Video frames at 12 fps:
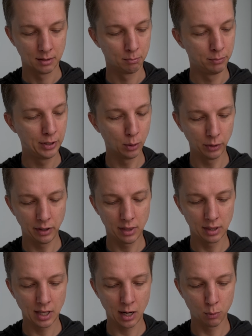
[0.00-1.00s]
The only
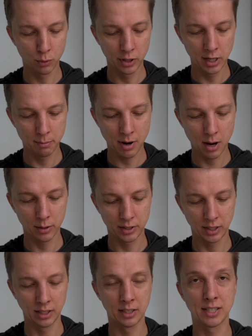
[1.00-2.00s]
thing that I worry
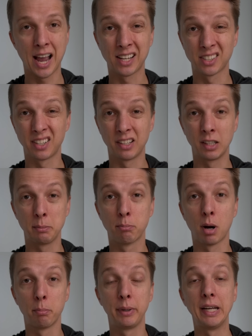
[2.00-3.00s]
about is accidentally
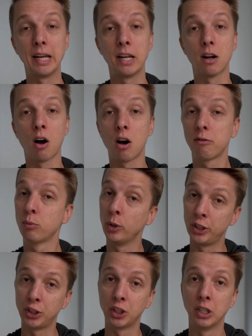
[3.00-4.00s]
bumping it off,
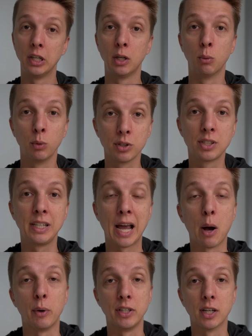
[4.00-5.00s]
which we'll see how it